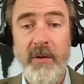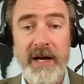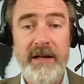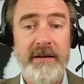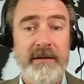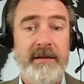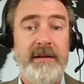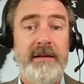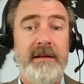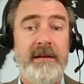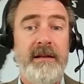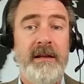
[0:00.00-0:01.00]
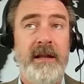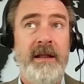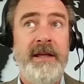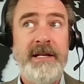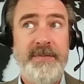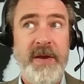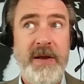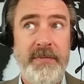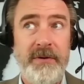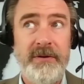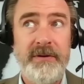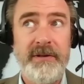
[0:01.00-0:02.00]
Well, these
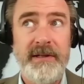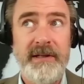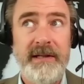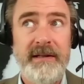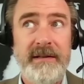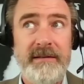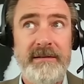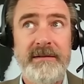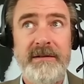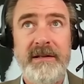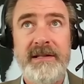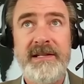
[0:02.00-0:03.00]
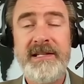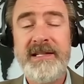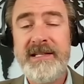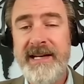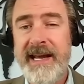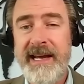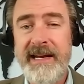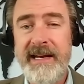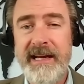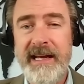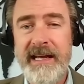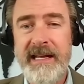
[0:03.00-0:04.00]
people
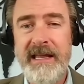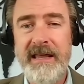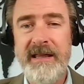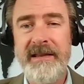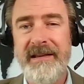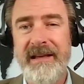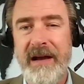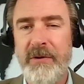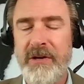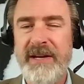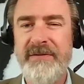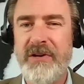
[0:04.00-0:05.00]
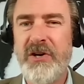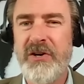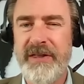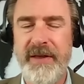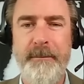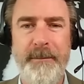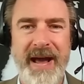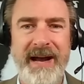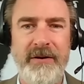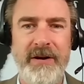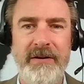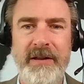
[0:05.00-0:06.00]
stayed in, I wouldn't even call it the
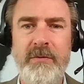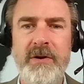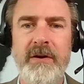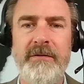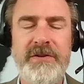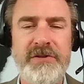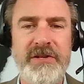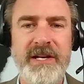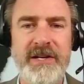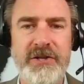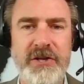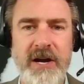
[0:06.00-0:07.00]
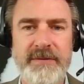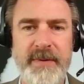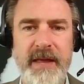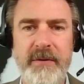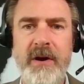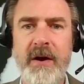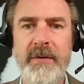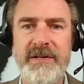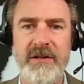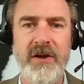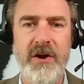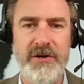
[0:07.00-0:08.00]
background. They weren't officially in charge, but they were
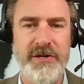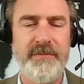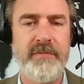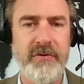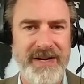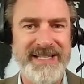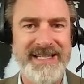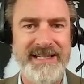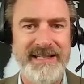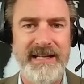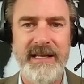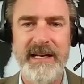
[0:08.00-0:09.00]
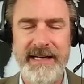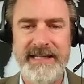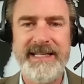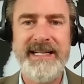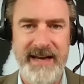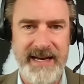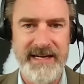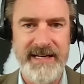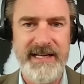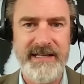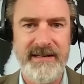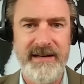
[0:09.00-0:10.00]
always large and present in the nineteen
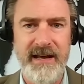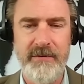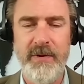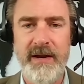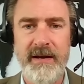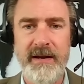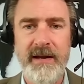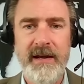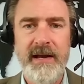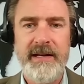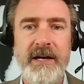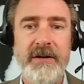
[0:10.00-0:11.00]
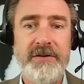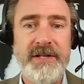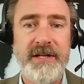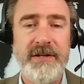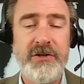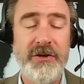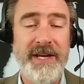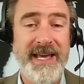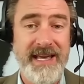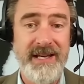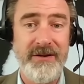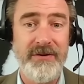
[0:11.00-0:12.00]
nineties. And when Yeltsin took
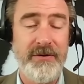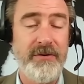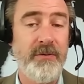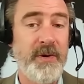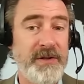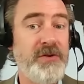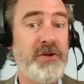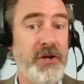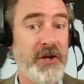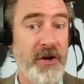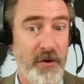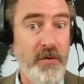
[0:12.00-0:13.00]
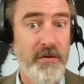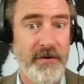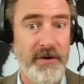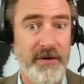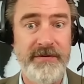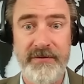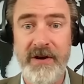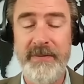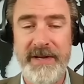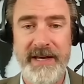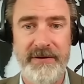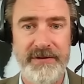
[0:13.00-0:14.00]
ill, they're the ones who took over
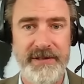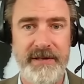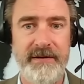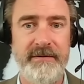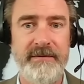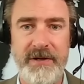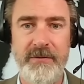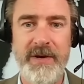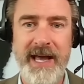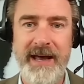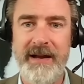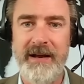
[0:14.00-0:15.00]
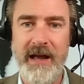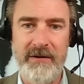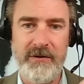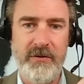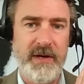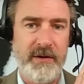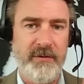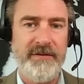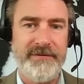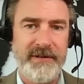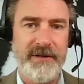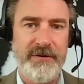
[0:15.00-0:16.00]
from Yeltsin. So we had a, a quick
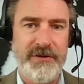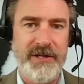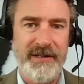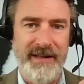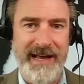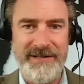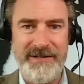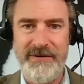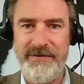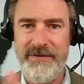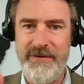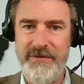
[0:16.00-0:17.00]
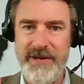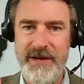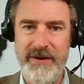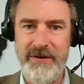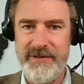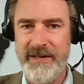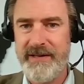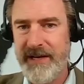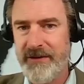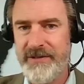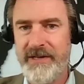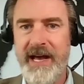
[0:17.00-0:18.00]
revolution, lasted a few years,
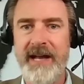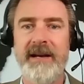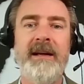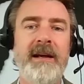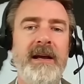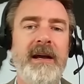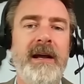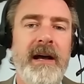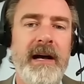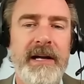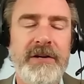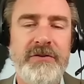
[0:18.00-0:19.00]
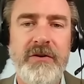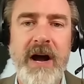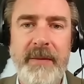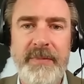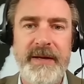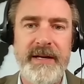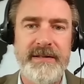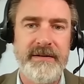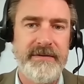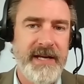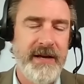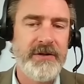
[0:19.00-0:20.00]
then Yeltsin got Uh, dropped
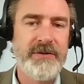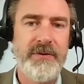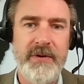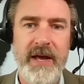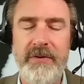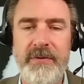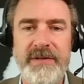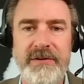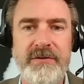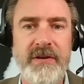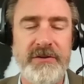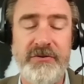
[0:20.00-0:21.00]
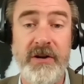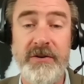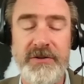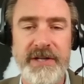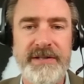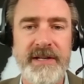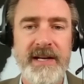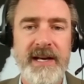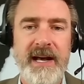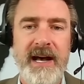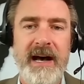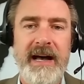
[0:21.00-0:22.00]
because his health, health was atrocious,
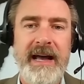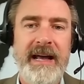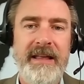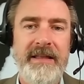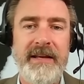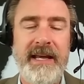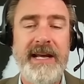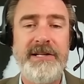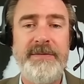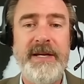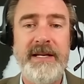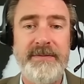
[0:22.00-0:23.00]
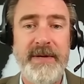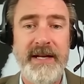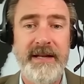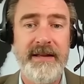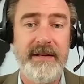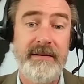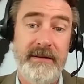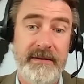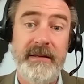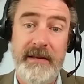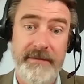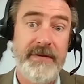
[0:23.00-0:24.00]
uh, and the K G B has been in the
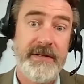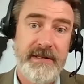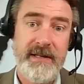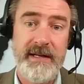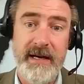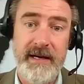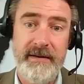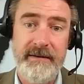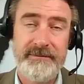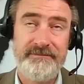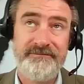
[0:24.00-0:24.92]
F S, the, uh,